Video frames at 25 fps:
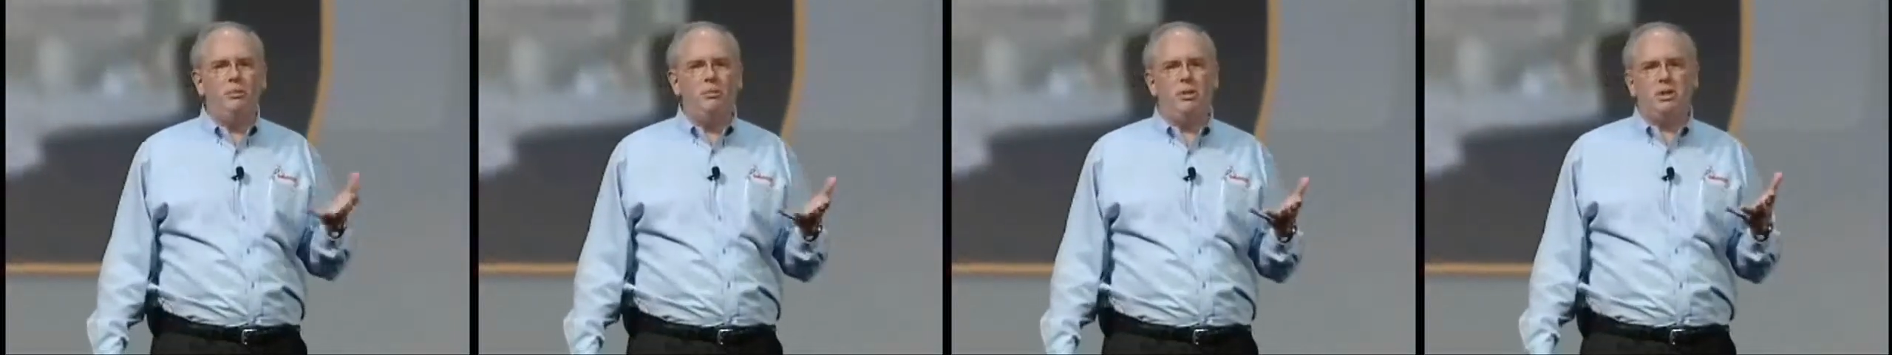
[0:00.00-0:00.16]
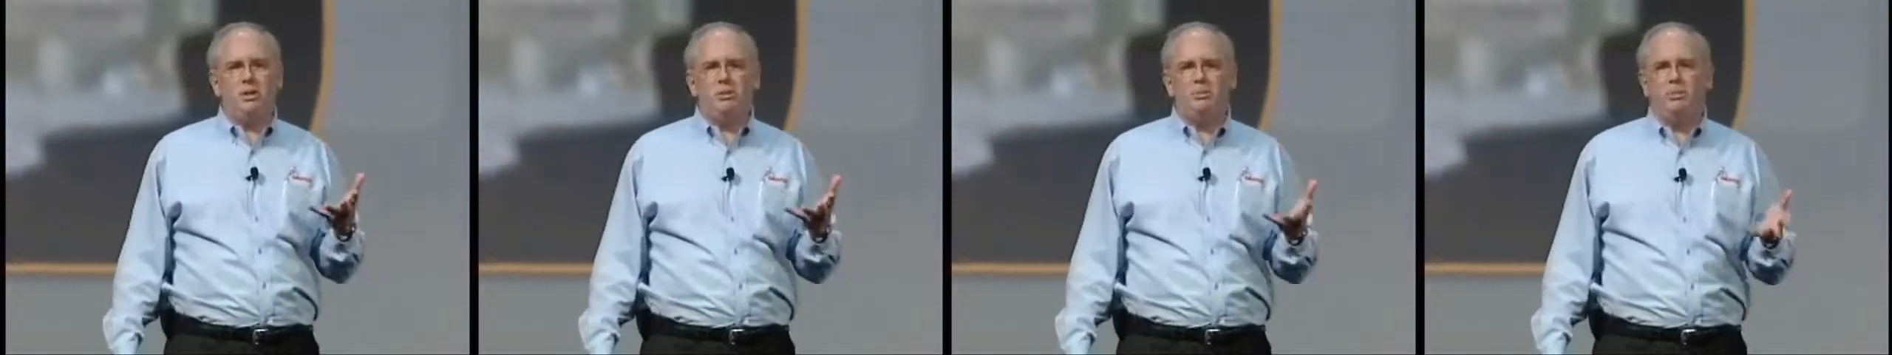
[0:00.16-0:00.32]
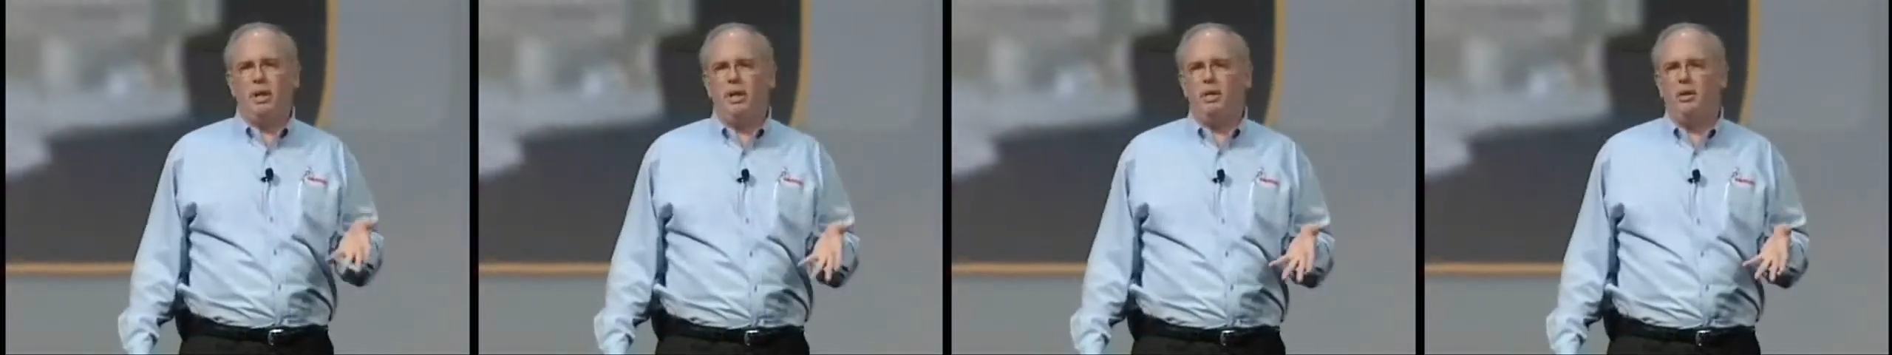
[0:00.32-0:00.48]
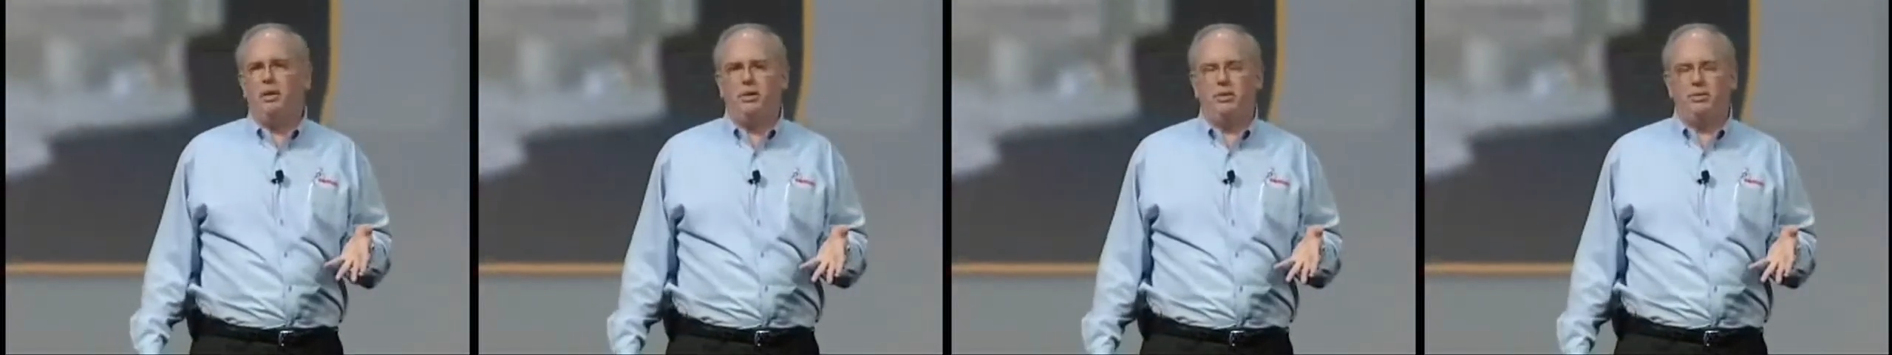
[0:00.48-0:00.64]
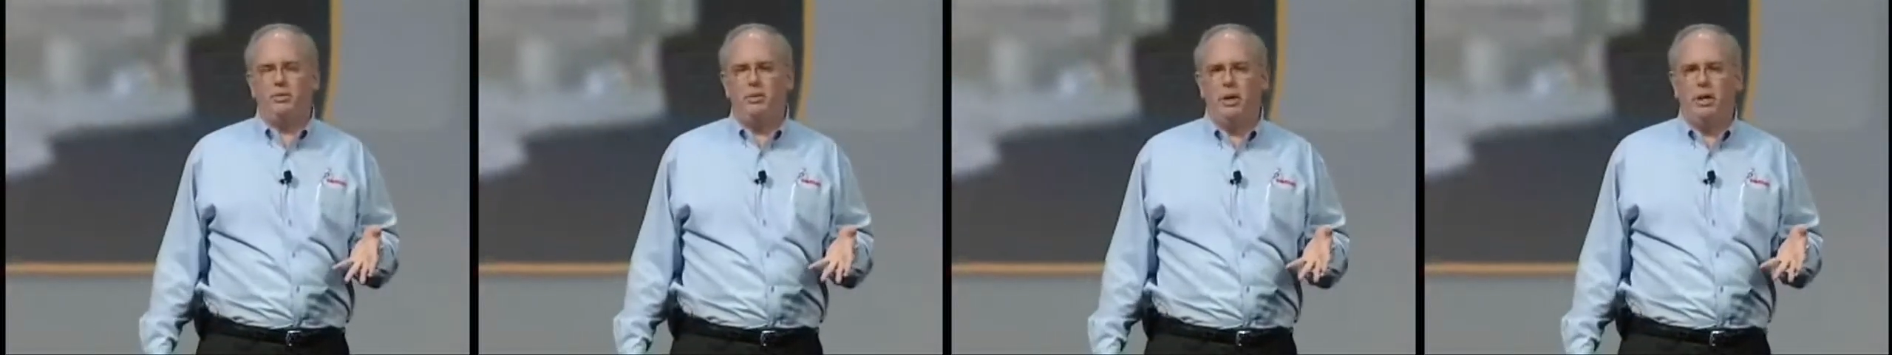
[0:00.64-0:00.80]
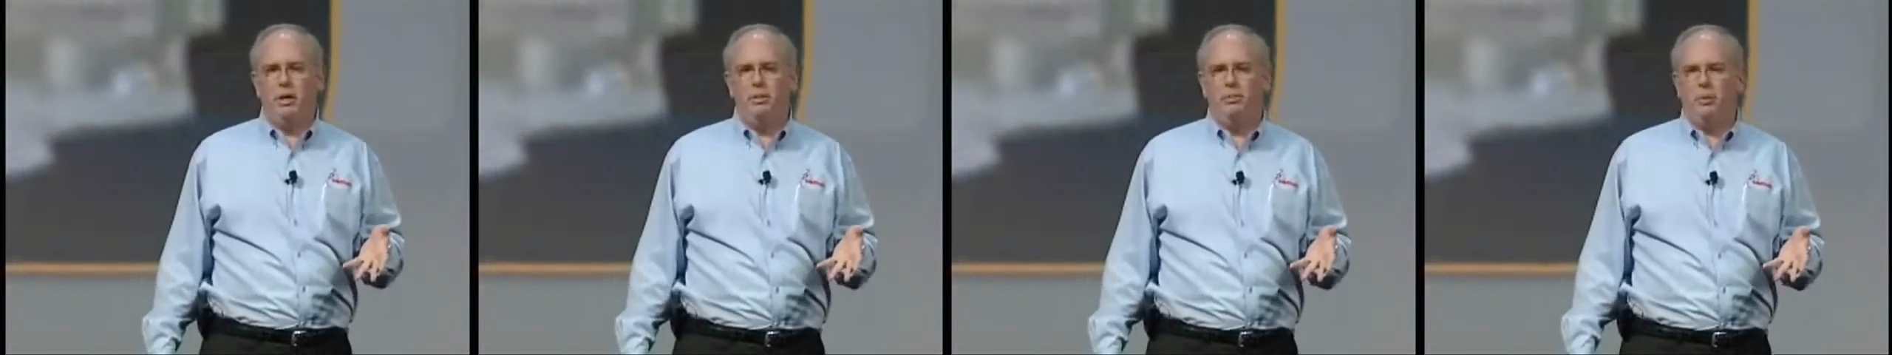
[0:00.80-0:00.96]
much better
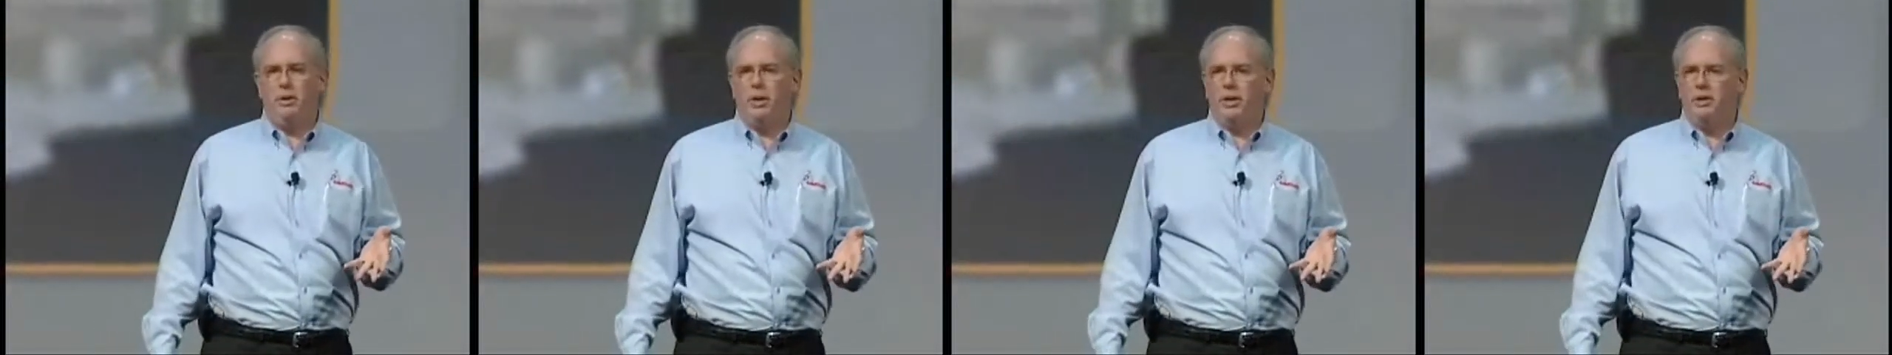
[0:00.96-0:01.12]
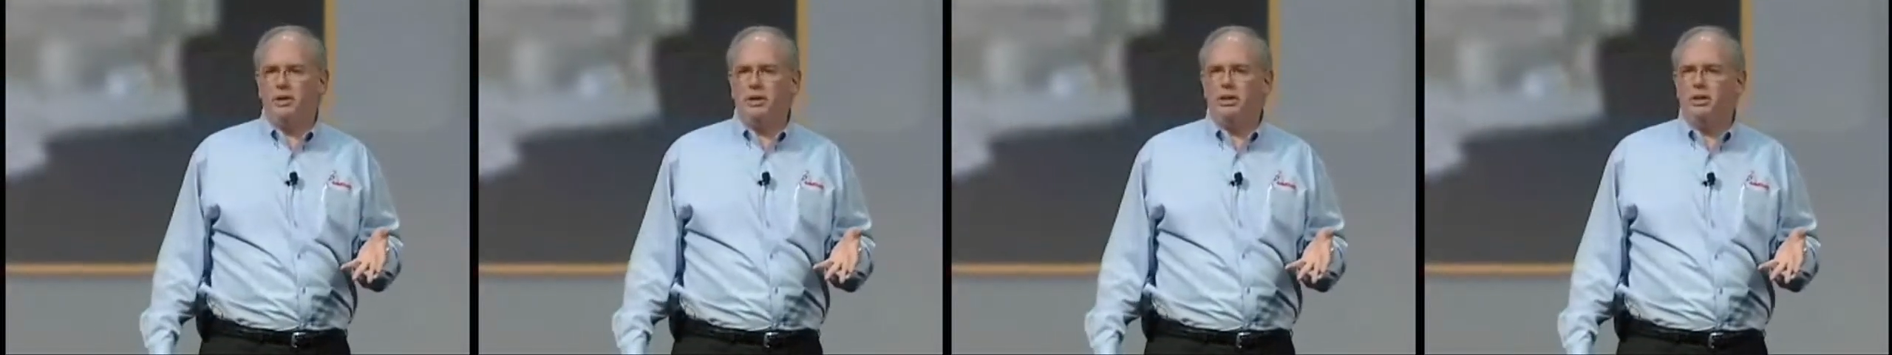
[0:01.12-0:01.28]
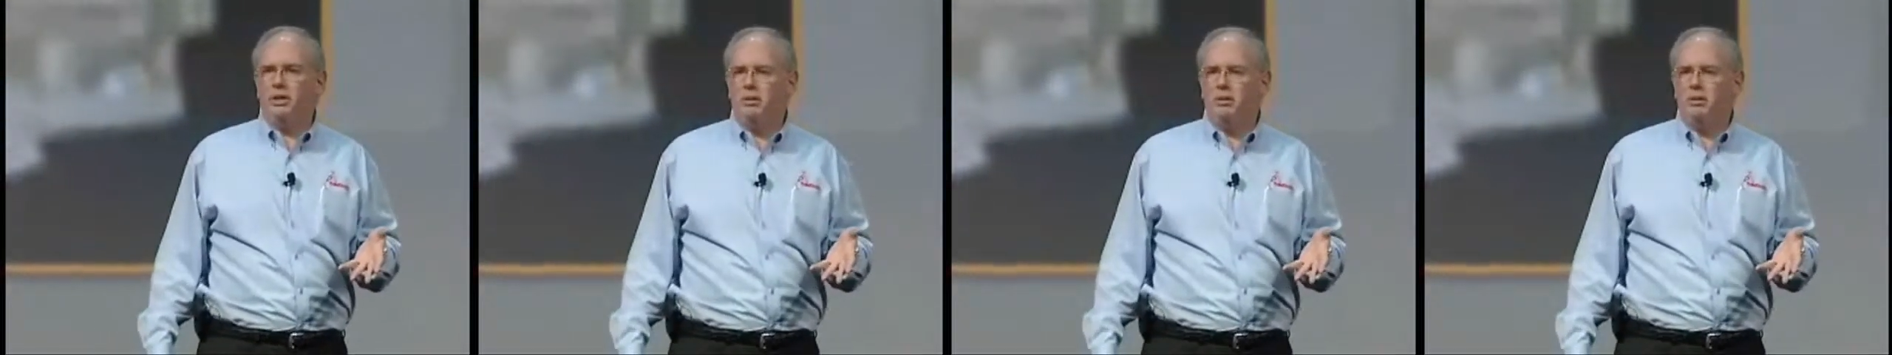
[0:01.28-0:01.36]
3D prints.